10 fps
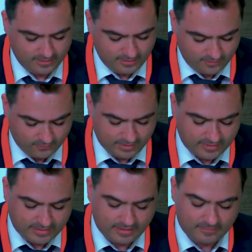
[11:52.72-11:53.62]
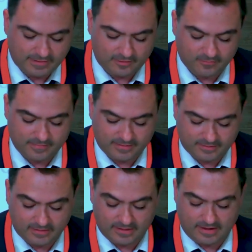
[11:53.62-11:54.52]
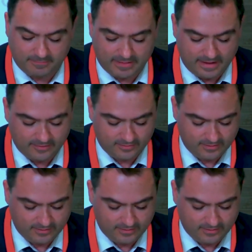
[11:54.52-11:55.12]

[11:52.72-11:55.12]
where the internal management applies.